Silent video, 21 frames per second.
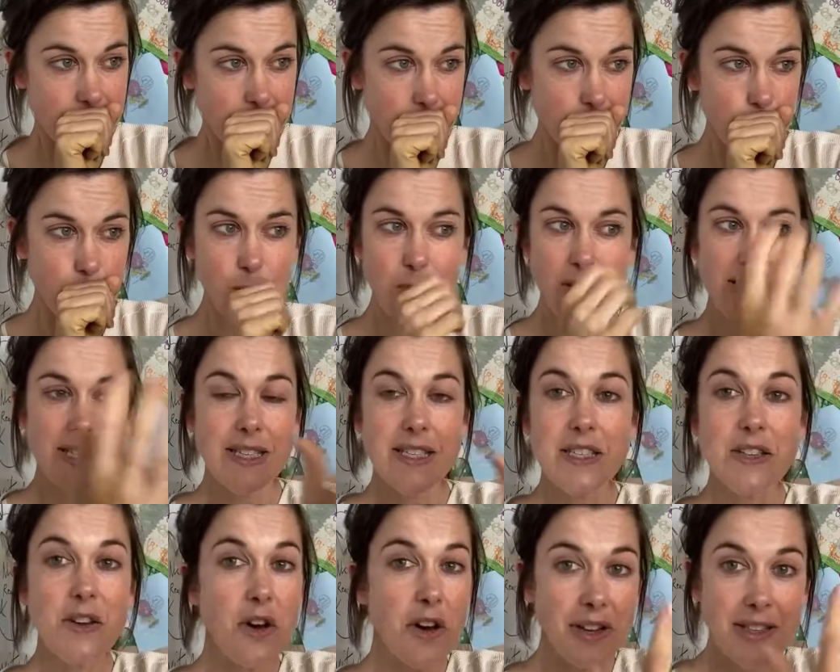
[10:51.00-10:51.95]
This is
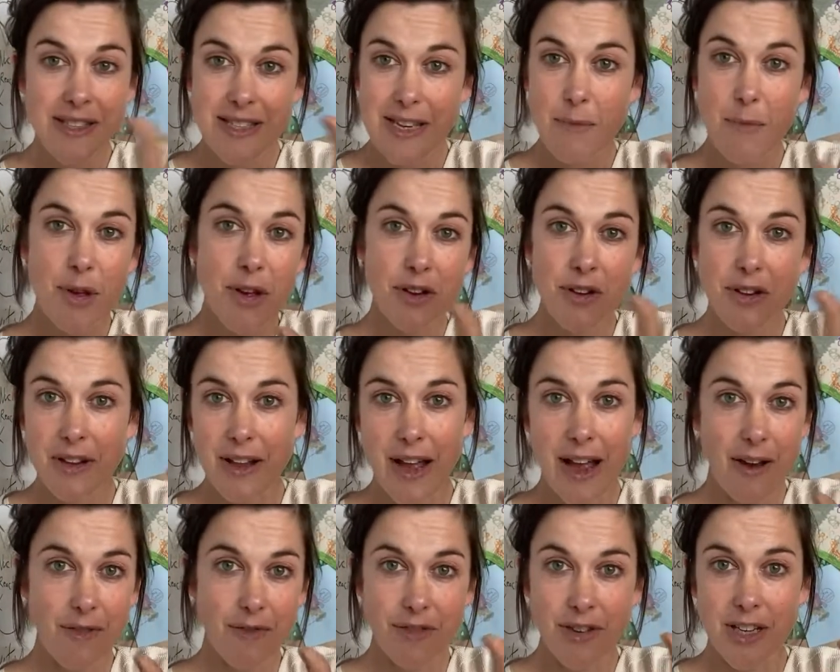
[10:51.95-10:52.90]
not a typical
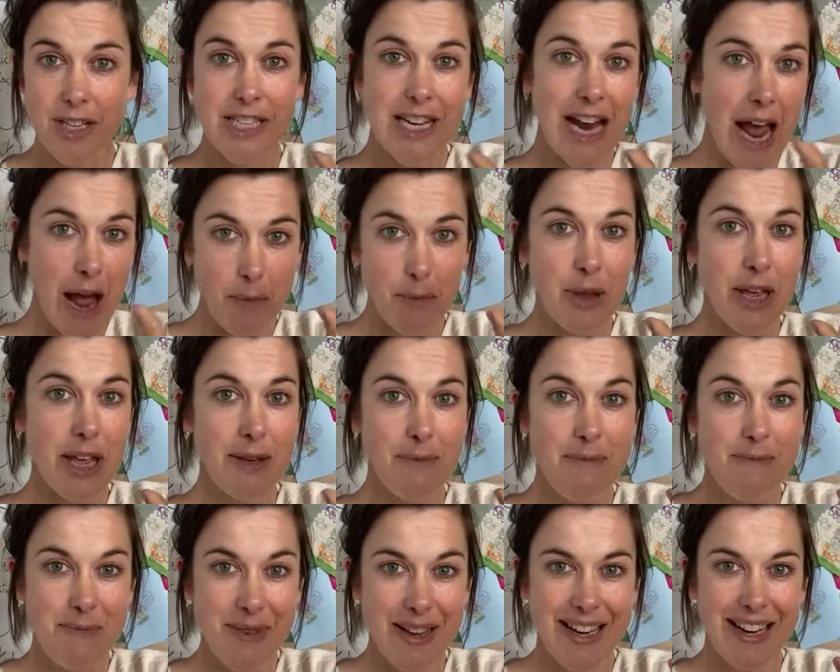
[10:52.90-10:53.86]
average happy
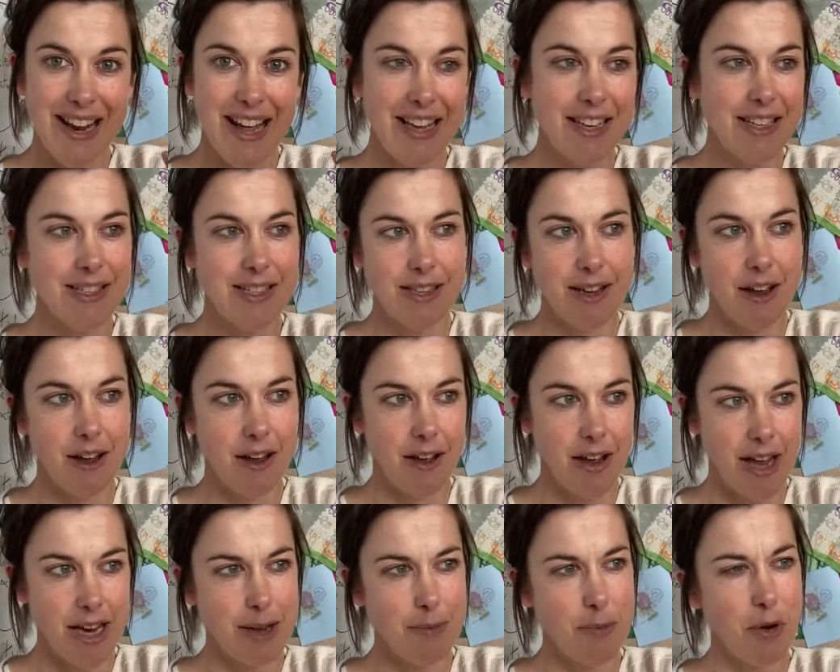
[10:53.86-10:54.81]
middle-aged star
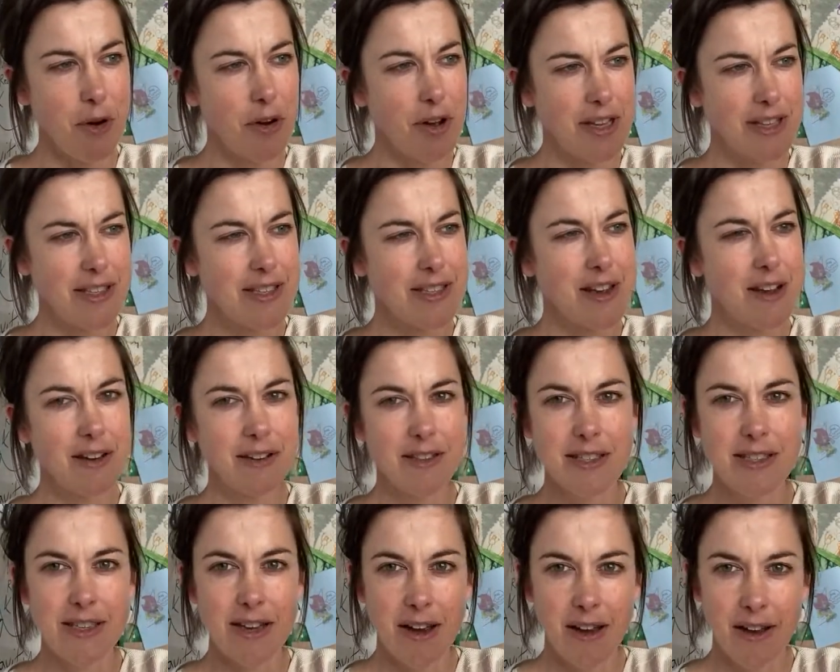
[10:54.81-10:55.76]
anymore. It's starting
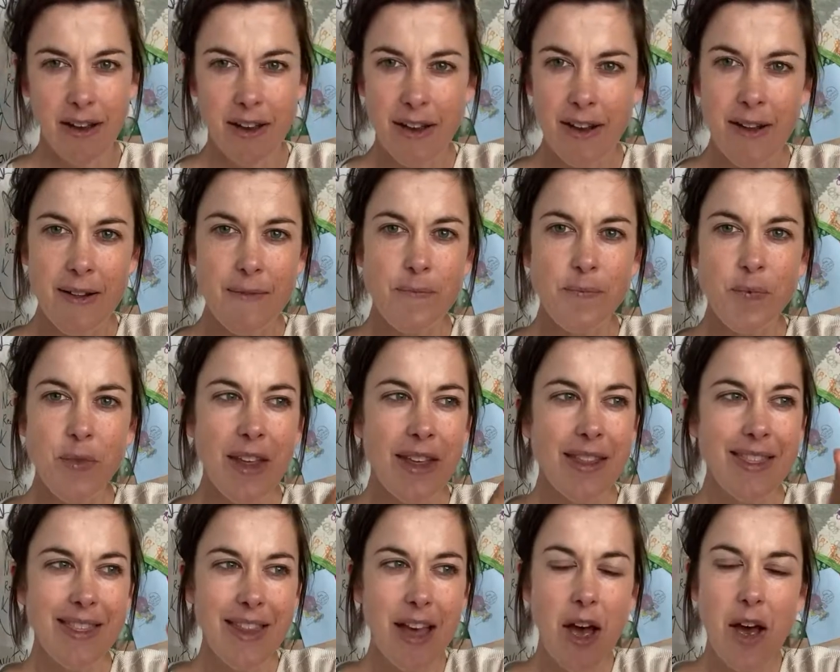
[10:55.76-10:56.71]
to die.
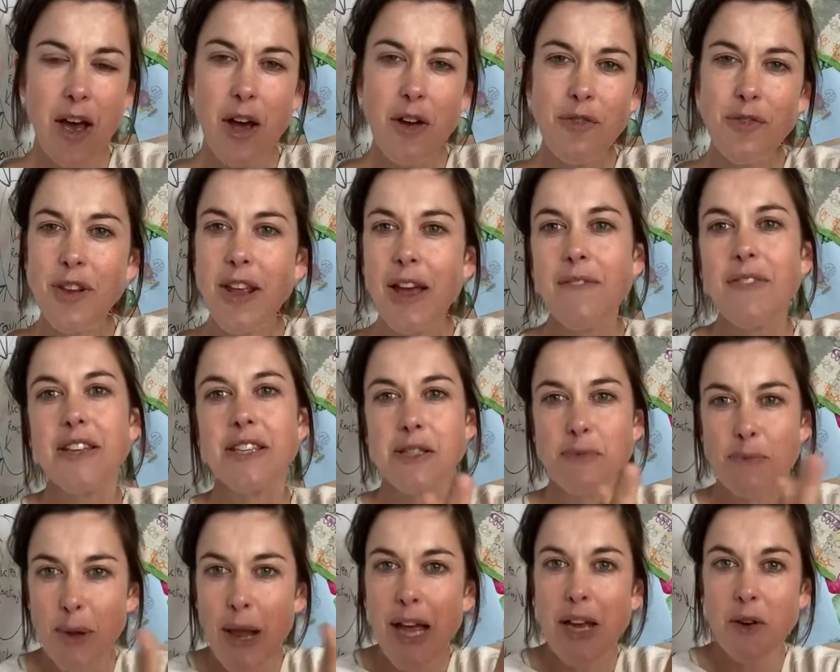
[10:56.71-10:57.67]
Hopefully I've
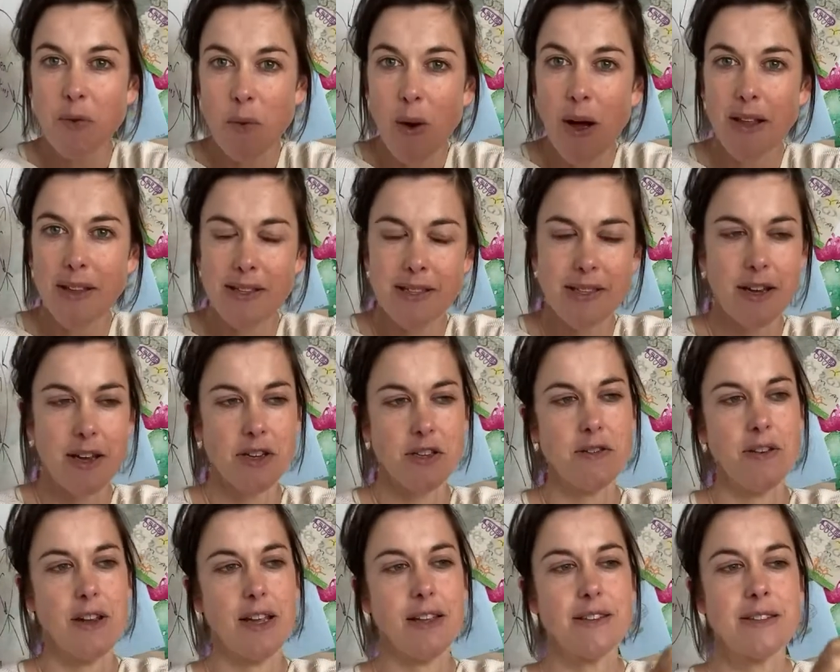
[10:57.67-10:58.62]
explained why the star
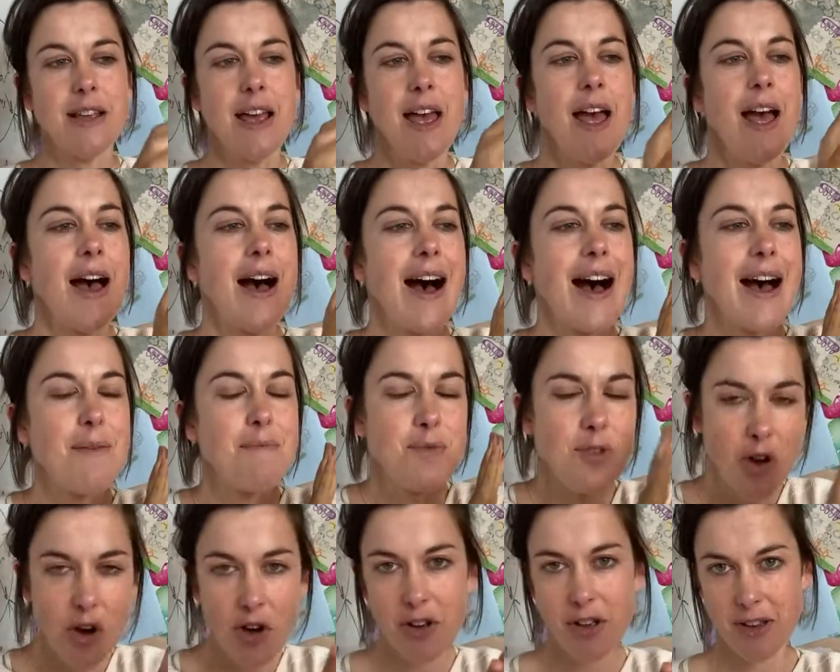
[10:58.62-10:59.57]
shrinks. I'm
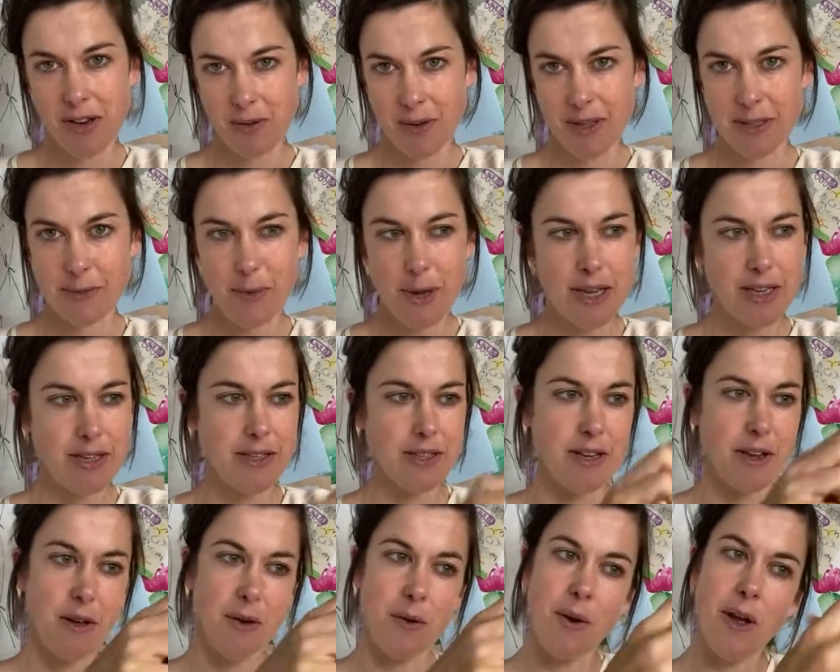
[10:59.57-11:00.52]
not going to explain to
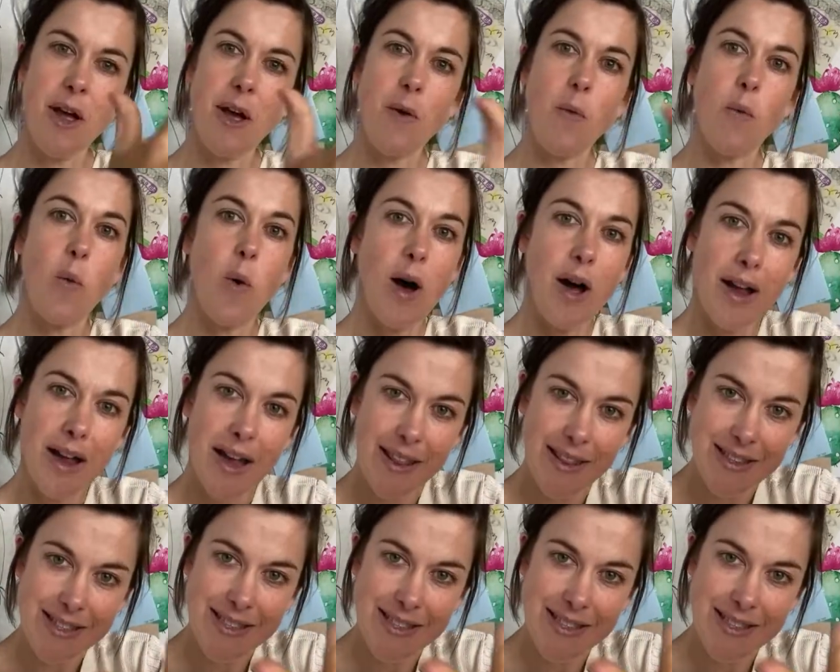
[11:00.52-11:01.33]
you why at the